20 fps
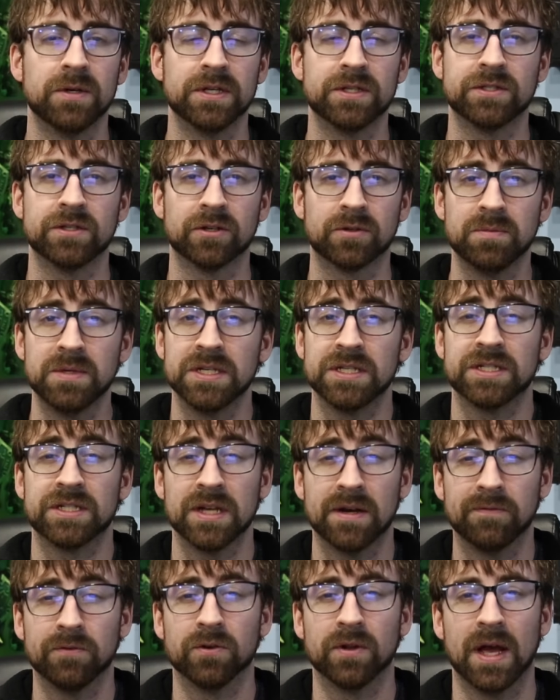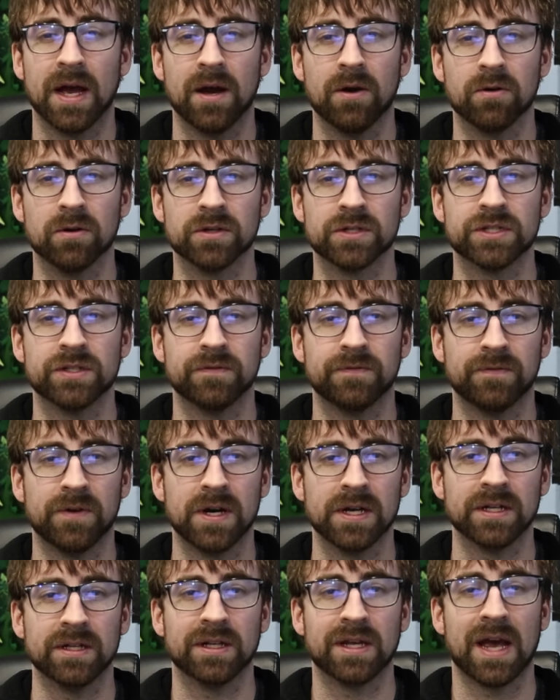it took me several hours to
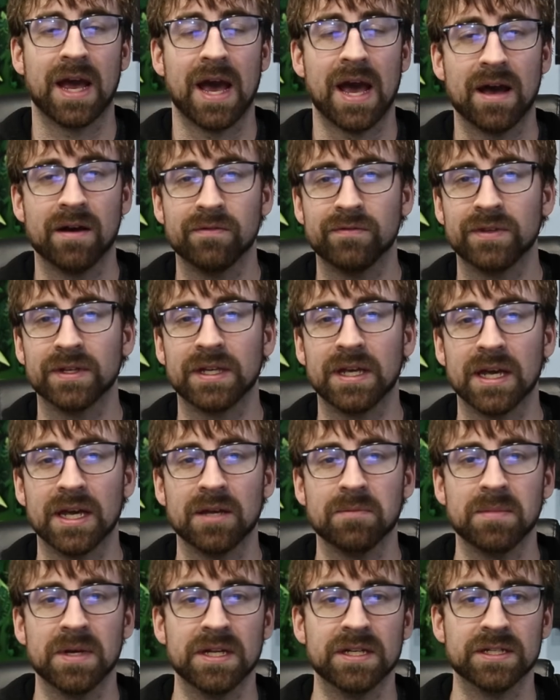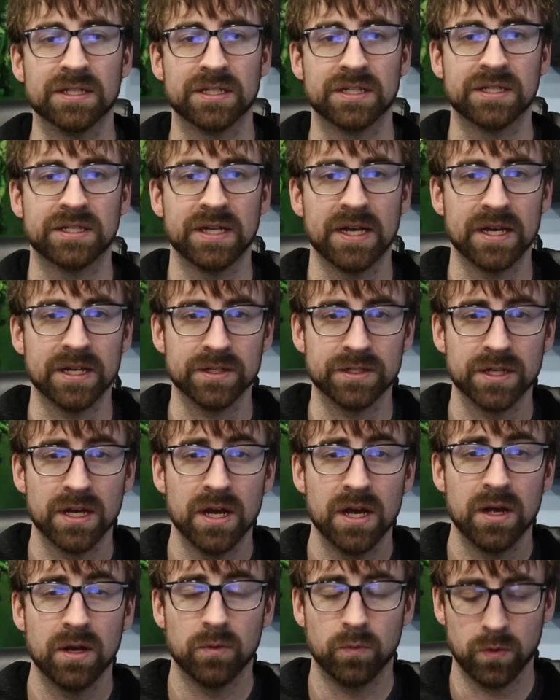finally have the game in a state
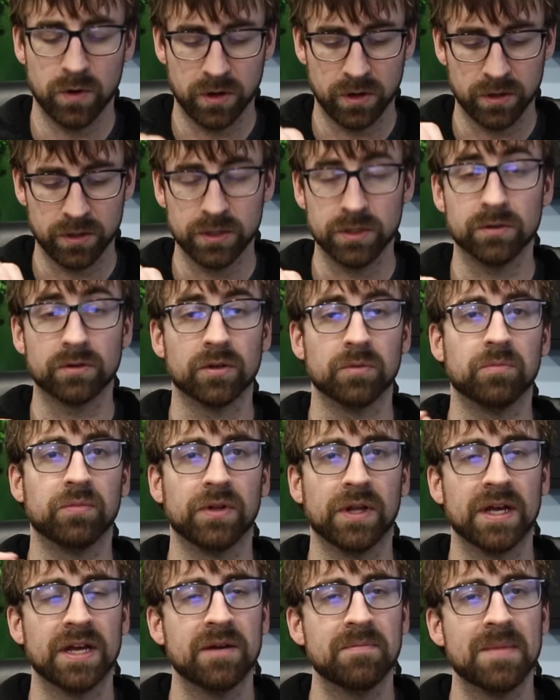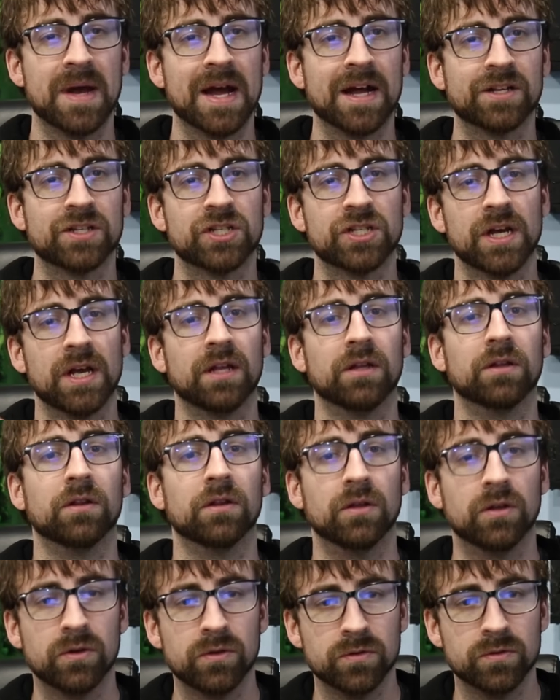where you could play a match
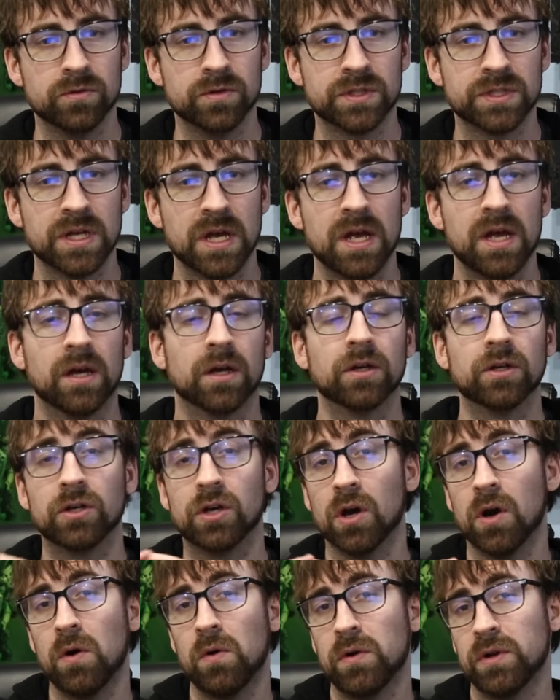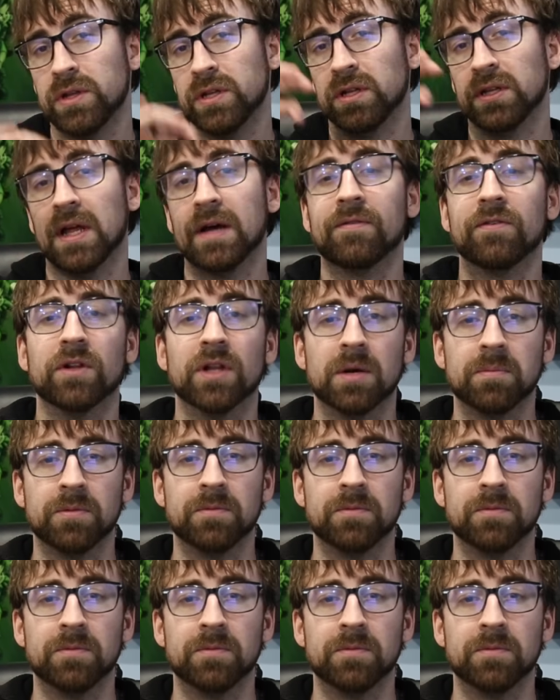and lose, go to the level up